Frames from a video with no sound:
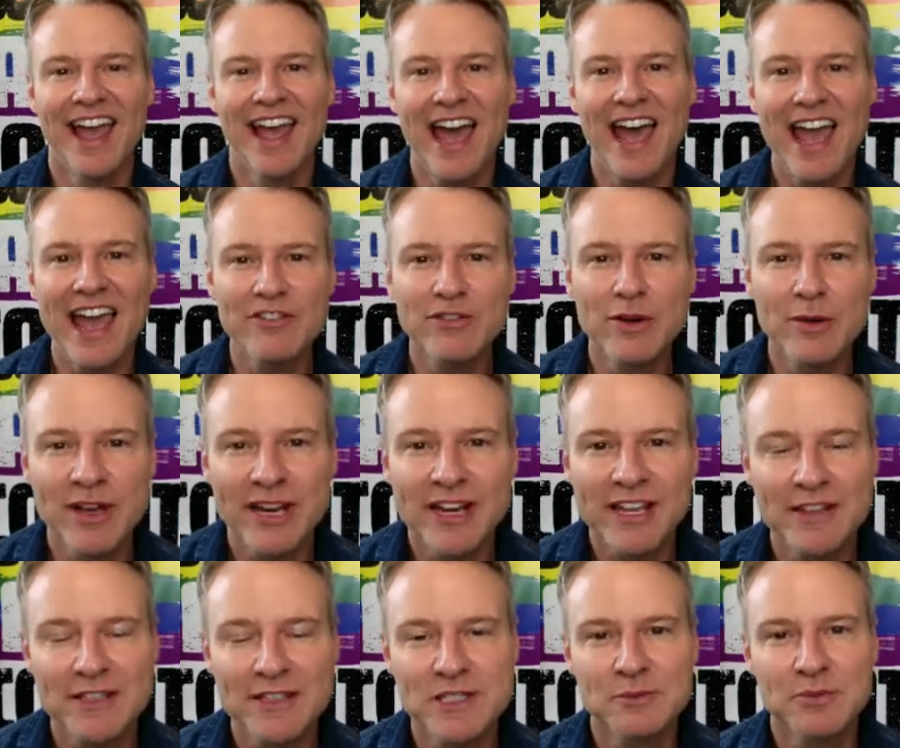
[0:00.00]
Hi, everybody.
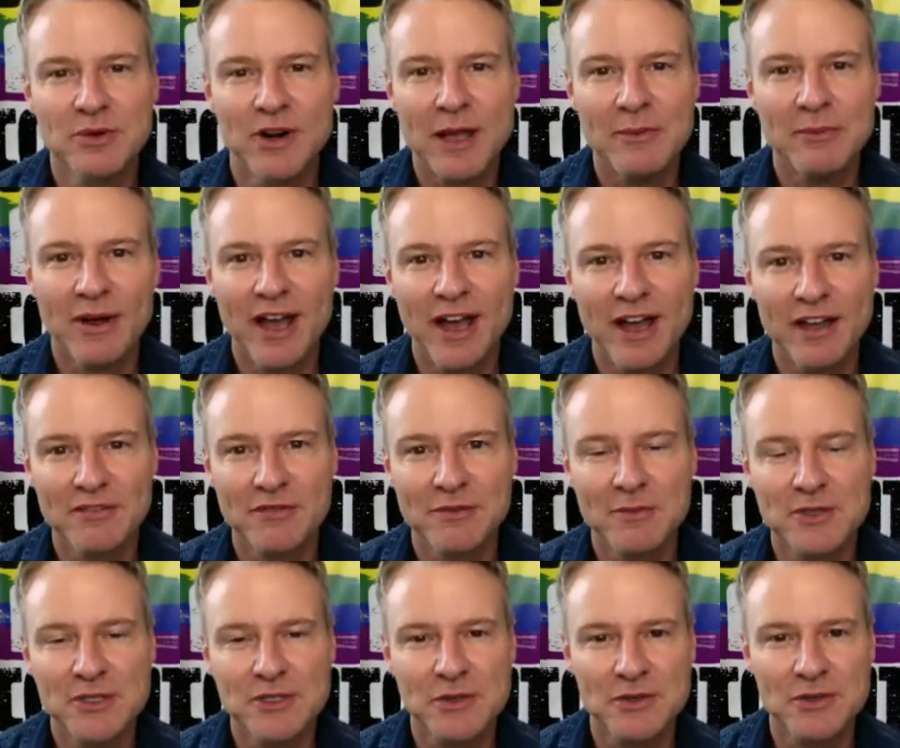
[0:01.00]
This is Brian Poth from
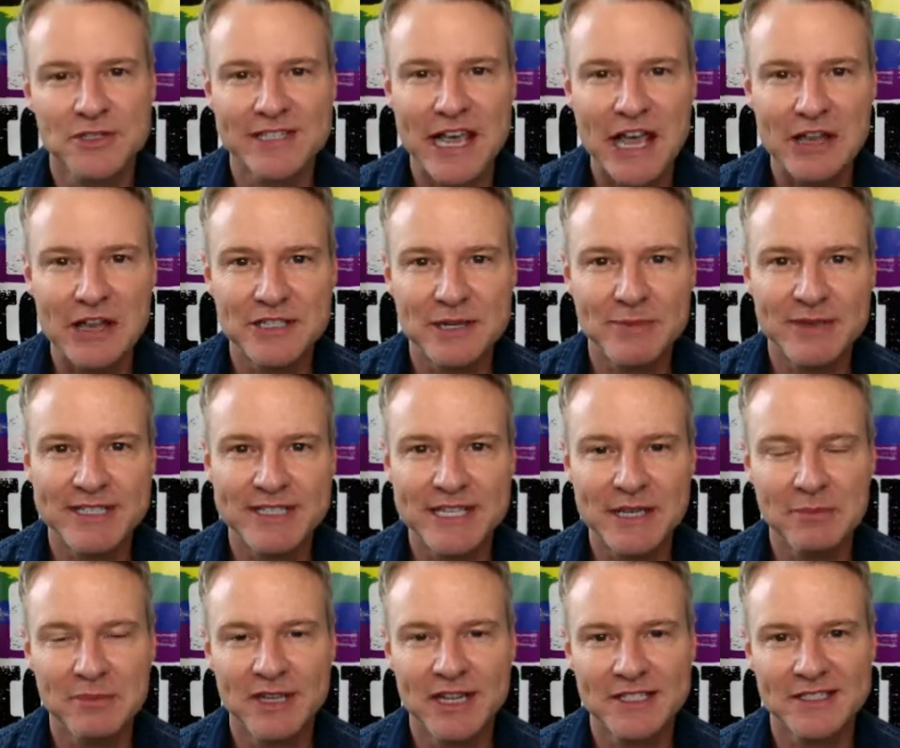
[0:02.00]
the Source LGBT
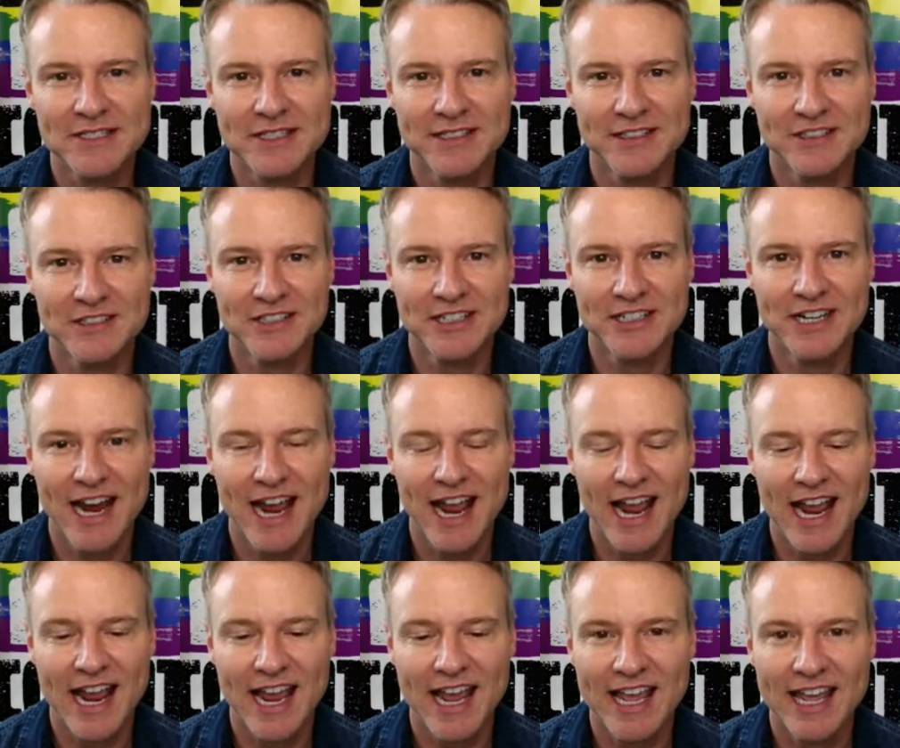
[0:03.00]
Plus Center,
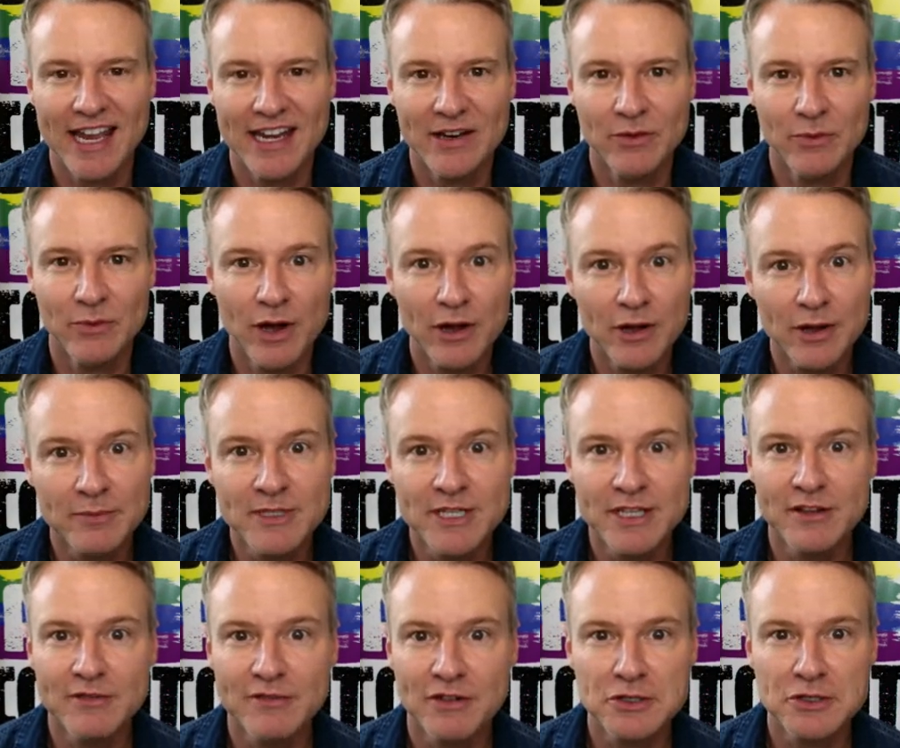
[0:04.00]
and welcome to
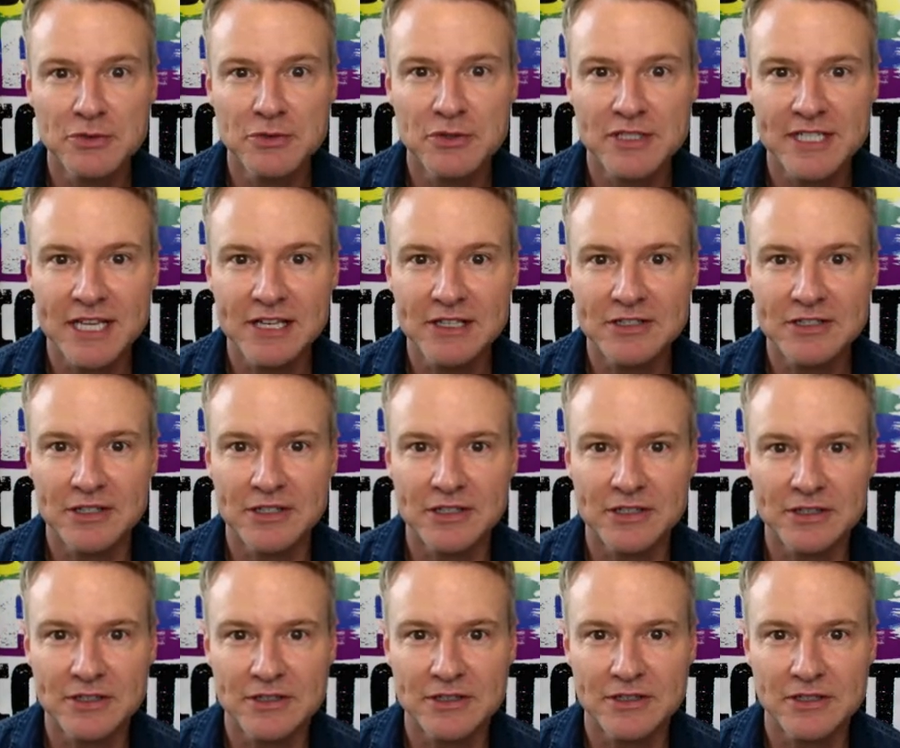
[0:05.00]
the Virtual Center.
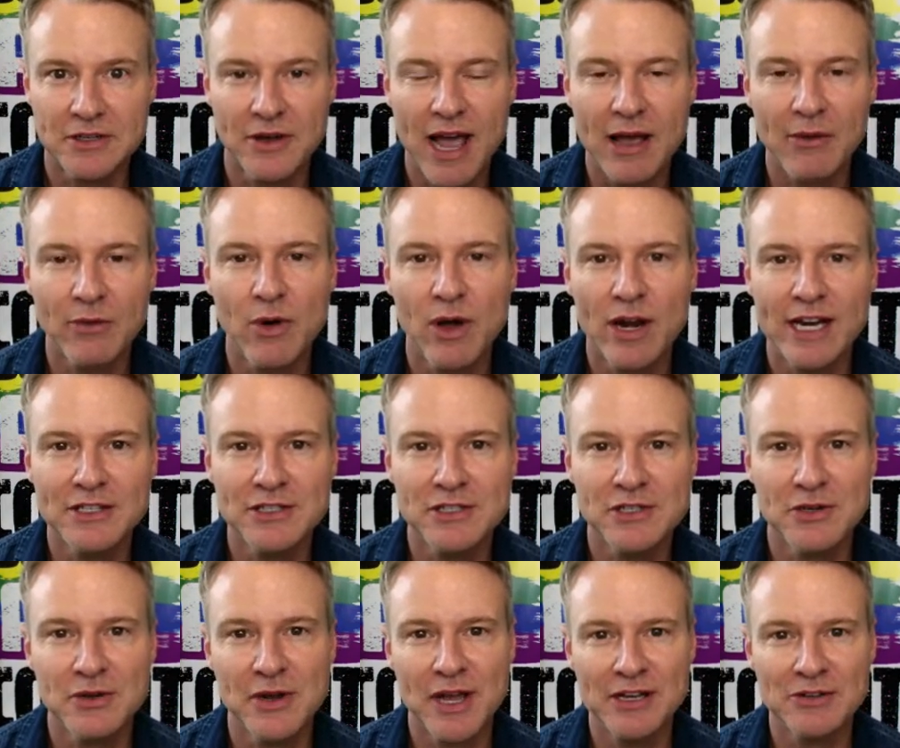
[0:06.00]
So I wanted
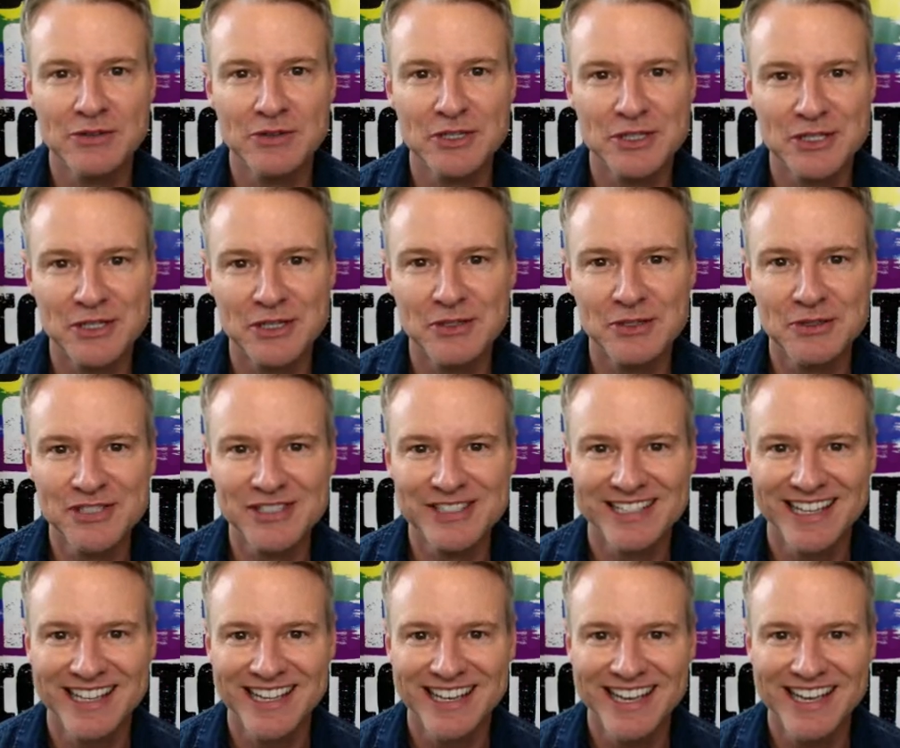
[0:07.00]
to
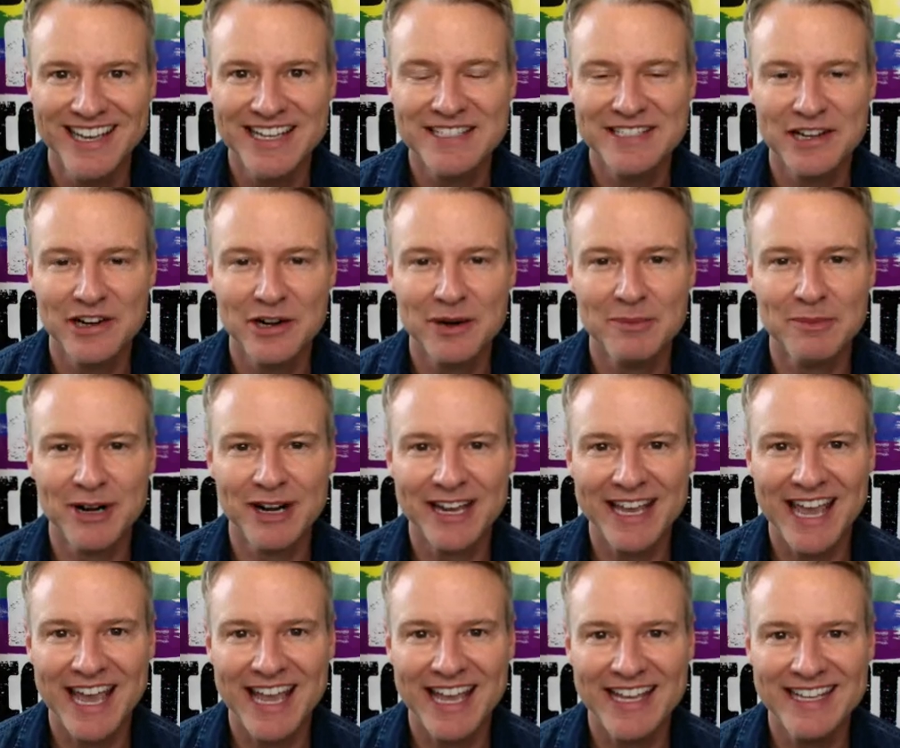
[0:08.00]
introduce Sarah
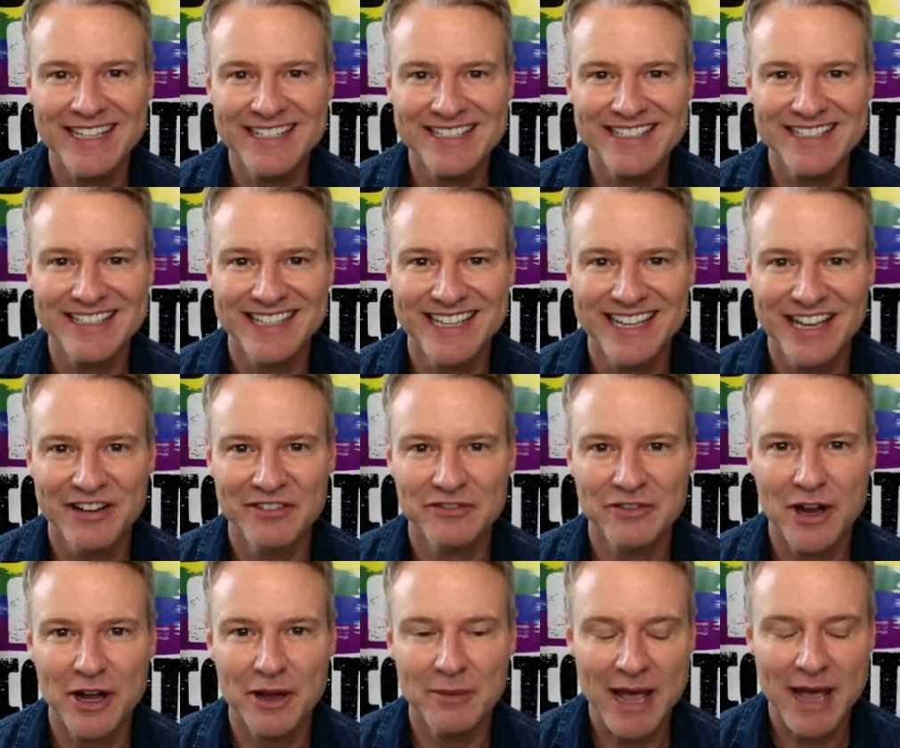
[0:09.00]
Marquez
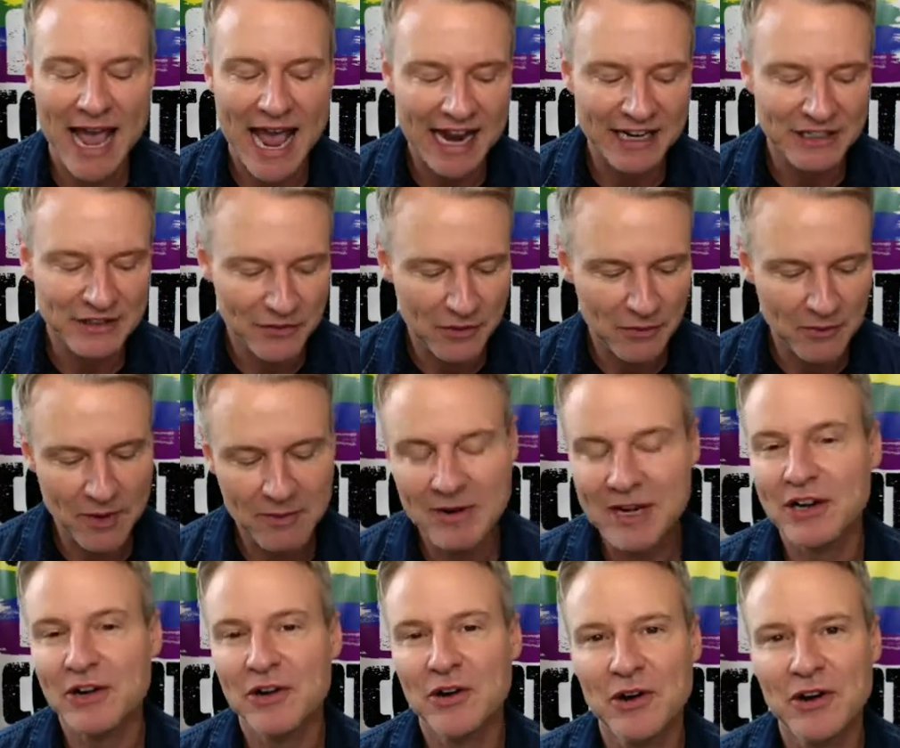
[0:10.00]
from Act for Women
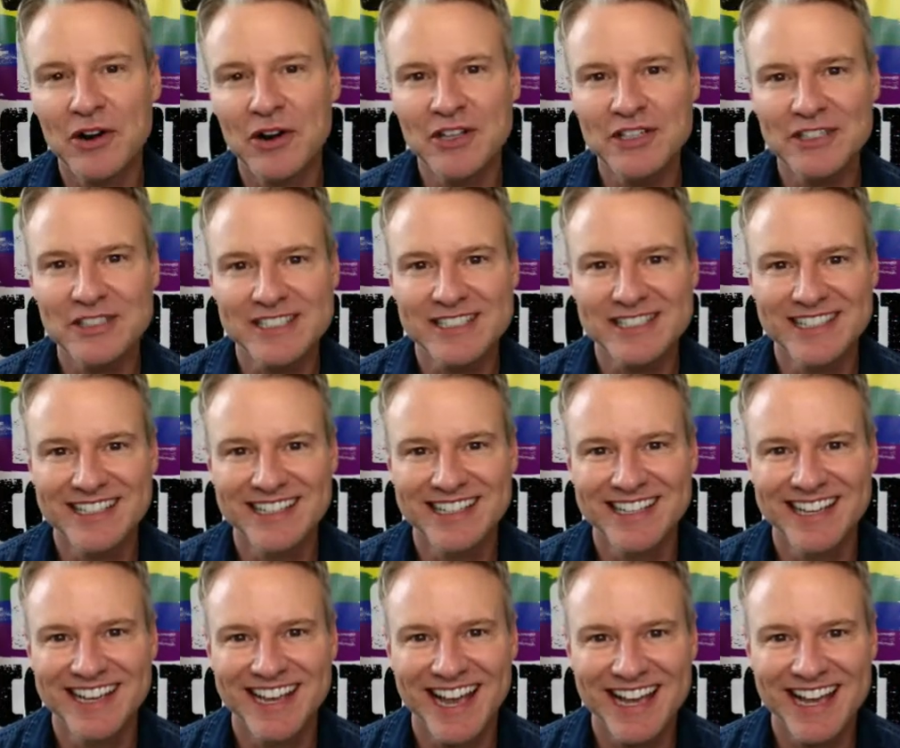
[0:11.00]
and Girls.
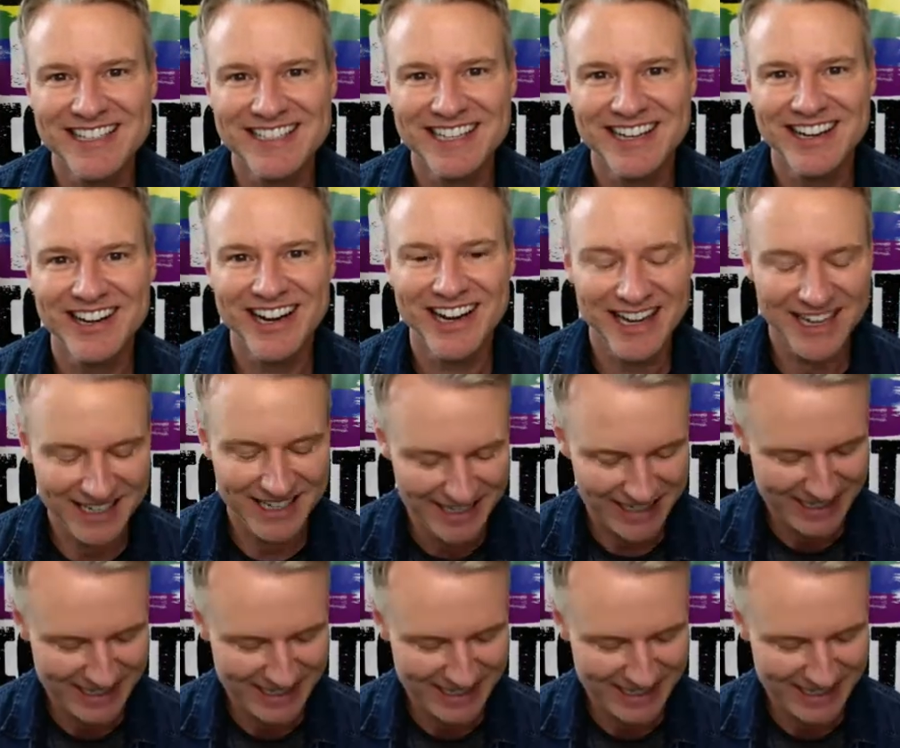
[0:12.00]
Hi, Sarah.